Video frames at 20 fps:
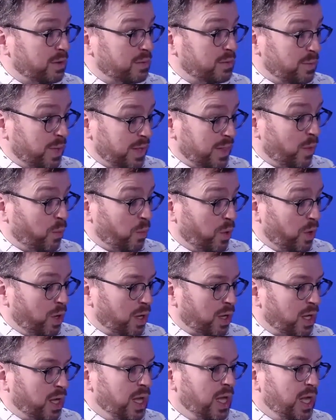make that
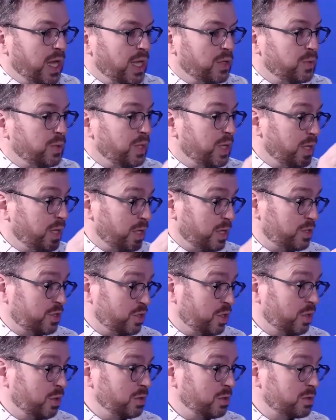work, is we need a
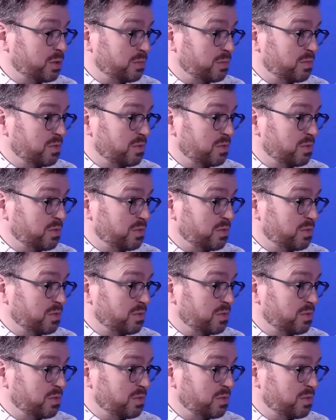salt,